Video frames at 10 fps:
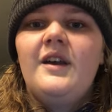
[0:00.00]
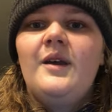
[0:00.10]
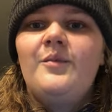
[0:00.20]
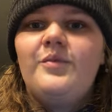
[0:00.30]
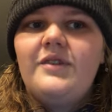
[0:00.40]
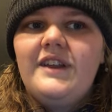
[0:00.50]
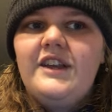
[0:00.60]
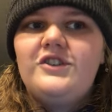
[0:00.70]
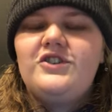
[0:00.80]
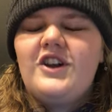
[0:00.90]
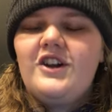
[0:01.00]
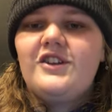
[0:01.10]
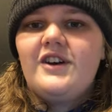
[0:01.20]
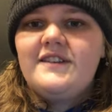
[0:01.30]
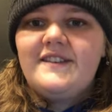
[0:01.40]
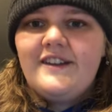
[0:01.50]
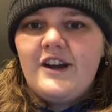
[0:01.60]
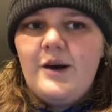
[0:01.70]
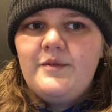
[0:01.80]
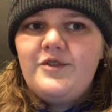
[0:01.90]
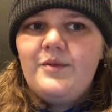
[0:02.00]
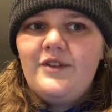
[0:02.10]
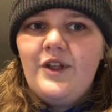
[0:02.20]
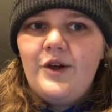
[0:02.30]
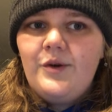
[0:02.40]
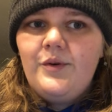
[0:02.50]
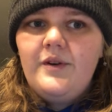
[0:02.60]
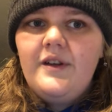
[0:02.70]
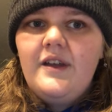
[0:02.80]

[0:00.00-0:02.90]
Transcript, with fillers: And please share your thoughts in the comments below.